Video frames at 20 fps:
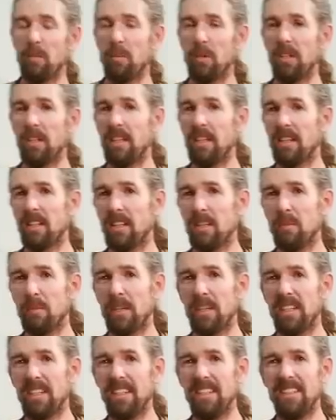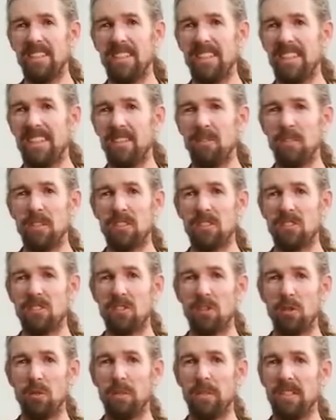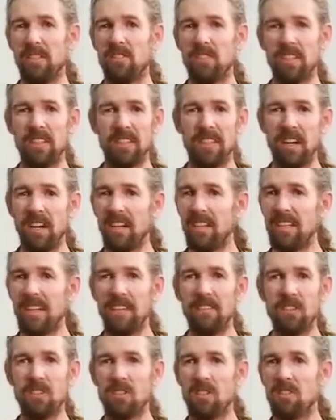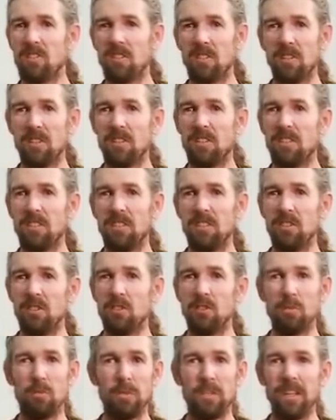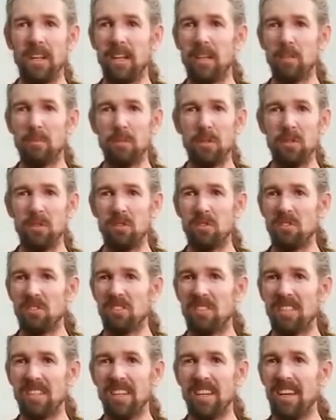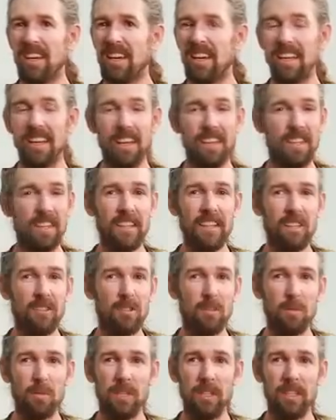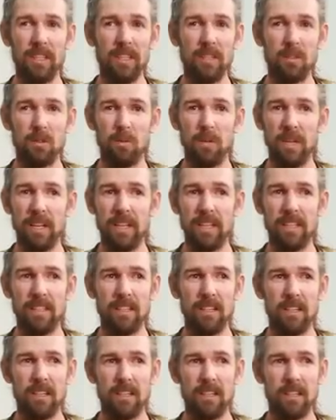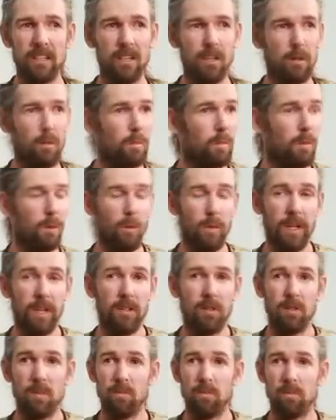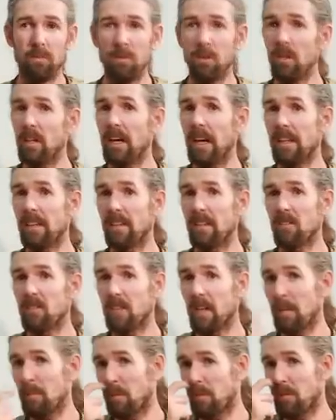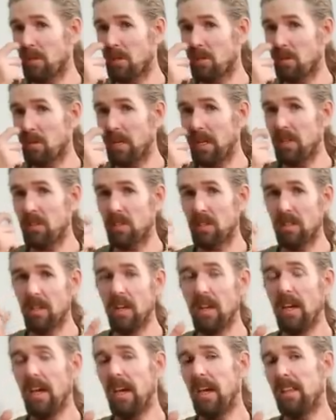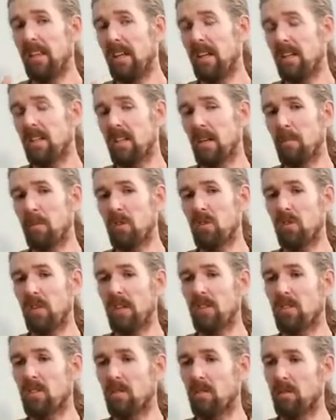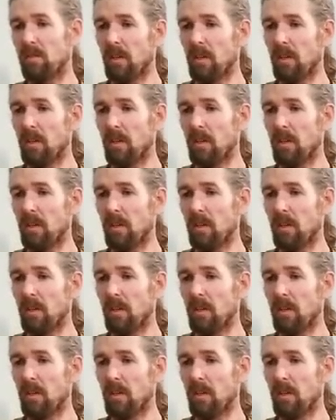politically, but he once told me, he said, God gave us this earth to use but not abuse. And I think that's a really great a way to look at this type of situation. And then it demonstrates